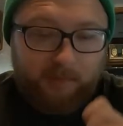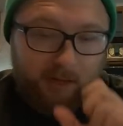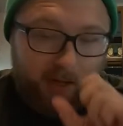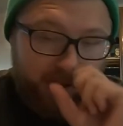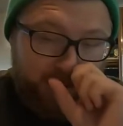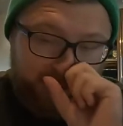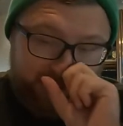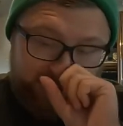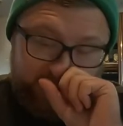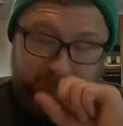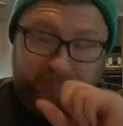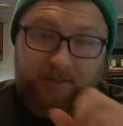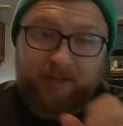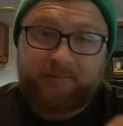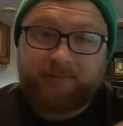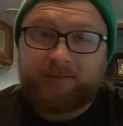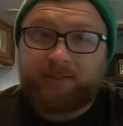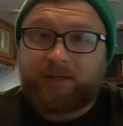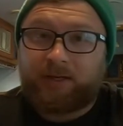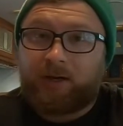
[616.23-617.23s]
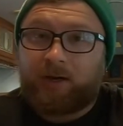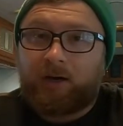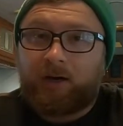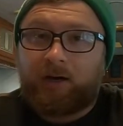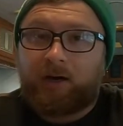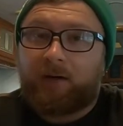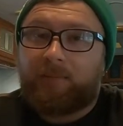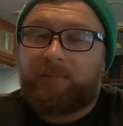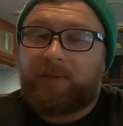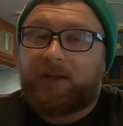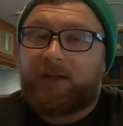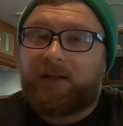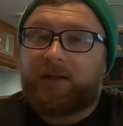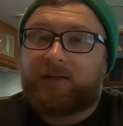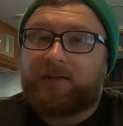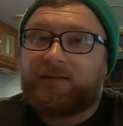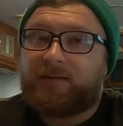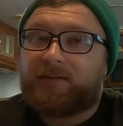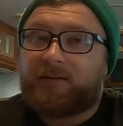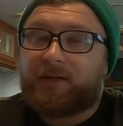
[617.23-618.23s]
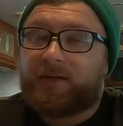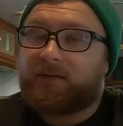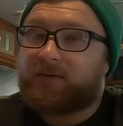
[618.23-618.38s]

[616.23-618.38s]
and sometimes you get hung up in,